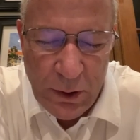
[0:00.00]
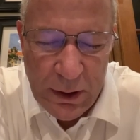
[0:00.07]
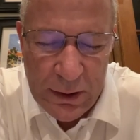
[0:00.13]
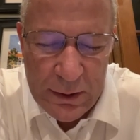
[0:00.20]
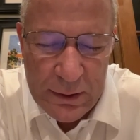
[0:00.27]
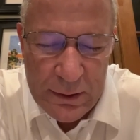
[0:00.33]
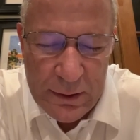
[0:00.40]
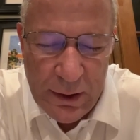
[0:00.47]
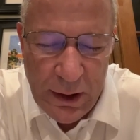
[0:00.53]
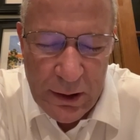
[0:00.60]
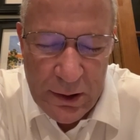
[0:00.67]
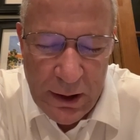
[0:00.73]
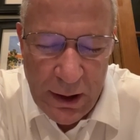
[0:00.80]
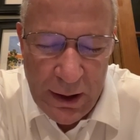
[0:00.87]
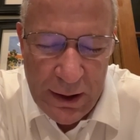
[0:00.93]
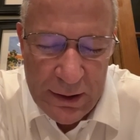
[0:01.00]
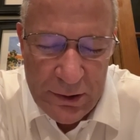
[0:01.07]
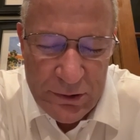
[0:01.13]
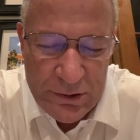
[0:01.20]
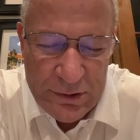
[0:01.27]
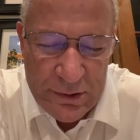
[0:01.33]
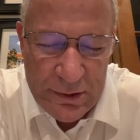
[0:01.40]
way, our God
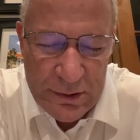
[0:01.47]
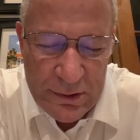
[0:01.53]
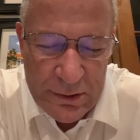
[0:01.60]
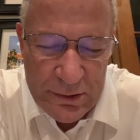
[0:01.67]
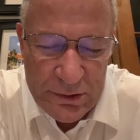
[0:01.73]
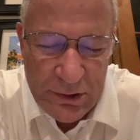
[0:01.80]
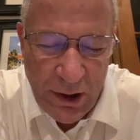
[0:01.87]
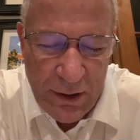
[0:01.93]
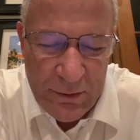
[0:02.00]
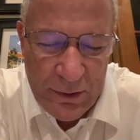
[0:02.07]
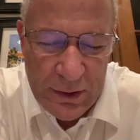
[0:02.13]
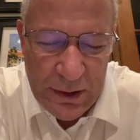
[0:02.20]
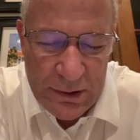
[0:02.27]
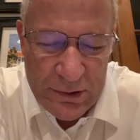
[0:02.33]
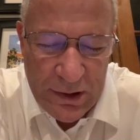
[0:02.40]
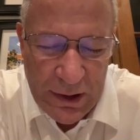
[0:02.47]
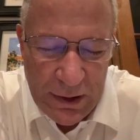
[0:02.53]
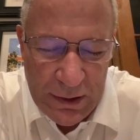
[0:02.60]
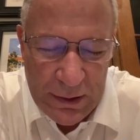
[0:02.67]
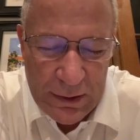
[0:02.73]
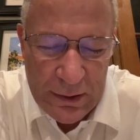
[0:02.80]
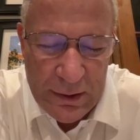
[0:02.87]
is sovereign, He's
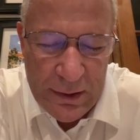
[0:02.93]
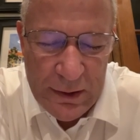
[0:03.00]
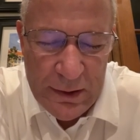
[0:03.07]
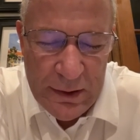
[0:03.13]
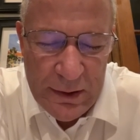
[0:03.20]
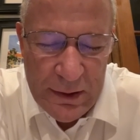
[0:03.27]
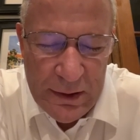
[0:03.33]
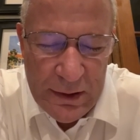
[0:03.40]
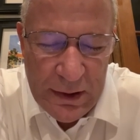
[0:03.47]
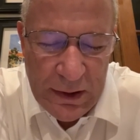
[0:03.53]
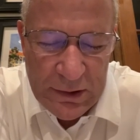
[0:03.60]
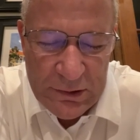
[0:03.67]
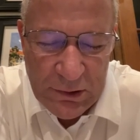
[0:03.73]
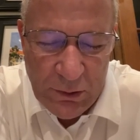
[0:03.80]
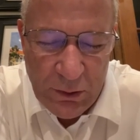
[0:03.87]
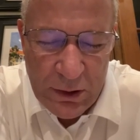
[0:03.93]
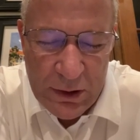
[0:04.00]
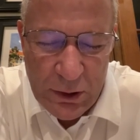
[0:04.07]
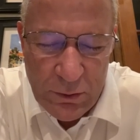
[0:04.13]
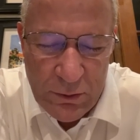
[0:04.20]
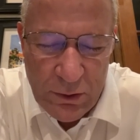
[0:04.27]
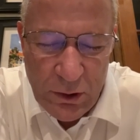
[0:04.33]
King, He's
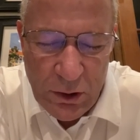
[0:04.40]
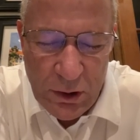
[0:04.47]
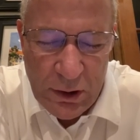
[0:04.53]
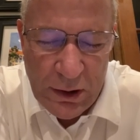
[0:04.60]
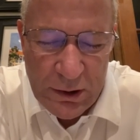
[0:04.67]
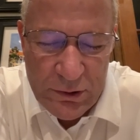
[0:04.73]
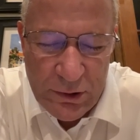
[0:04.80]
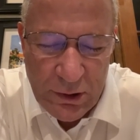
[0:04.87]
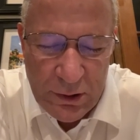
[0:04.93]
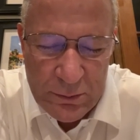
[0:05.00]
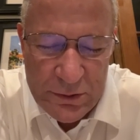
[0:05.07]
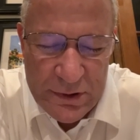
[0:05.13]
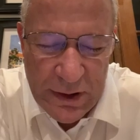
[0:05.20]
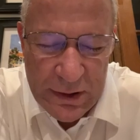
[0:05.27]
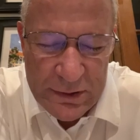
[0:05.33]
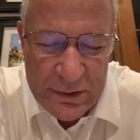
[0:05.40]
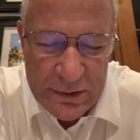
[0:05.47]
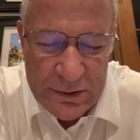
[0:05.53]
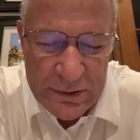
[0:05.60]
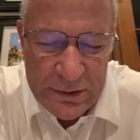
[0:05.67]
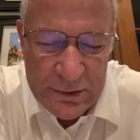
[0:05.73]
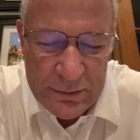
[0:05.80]
Lord over all our
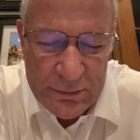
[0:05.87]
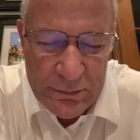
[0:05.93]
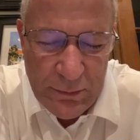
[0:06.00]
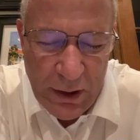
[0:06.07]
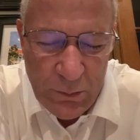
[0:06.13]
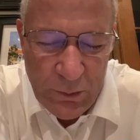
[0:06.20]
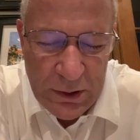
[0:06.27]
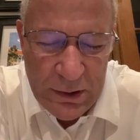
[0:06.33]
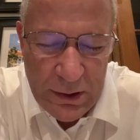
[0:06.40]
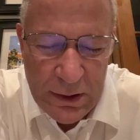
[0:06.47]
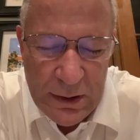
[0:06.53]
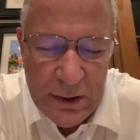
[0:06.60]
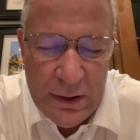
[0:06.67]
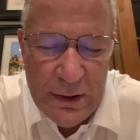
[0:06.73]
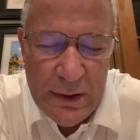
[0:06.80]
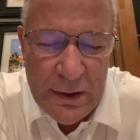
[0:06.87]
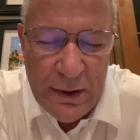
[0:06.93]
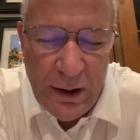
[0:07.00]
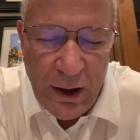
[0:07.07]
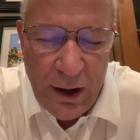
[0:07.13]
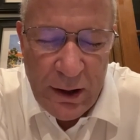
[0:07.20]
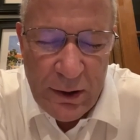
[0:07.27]
circumstances. May we
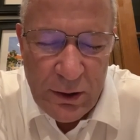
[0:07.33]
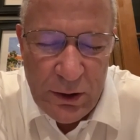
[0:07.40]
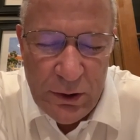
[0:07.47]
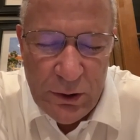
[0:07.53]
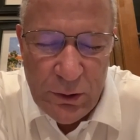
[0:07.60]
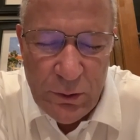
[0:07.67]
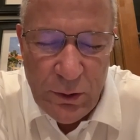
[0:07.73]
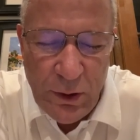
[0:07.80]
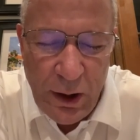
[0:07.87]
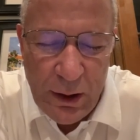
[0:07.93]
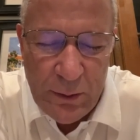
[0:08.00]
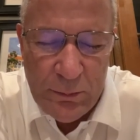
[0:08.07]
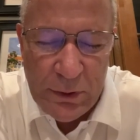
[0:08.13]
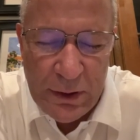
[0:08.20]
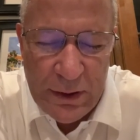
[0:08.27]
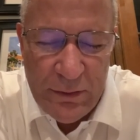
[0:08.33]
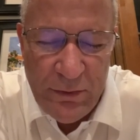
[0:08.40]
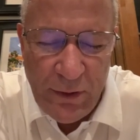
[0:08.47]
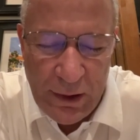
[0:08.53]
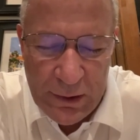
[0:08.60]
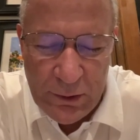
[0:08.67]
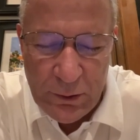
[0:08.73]
honor you, humbly
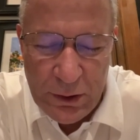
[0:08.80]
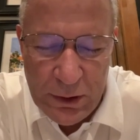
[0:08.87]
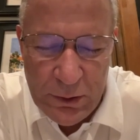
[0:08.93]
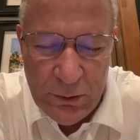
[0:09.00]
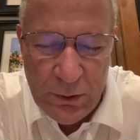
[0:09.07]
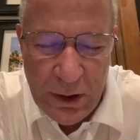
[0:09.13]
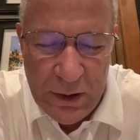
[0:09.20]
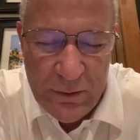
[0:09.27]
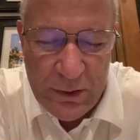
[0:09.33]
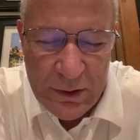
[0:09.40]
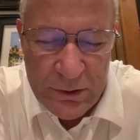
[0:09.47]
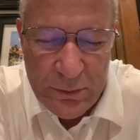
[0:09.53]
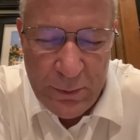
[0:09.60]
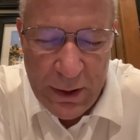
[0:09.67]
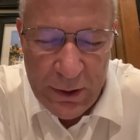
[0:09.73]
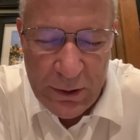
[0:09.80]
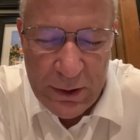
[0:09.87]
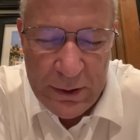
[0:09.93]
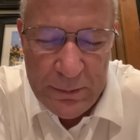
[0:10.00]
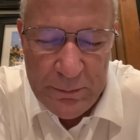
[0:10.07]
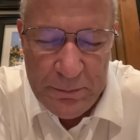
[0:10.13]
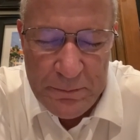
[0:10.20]
follow you, even as
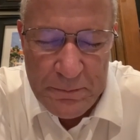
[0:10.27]
Mary.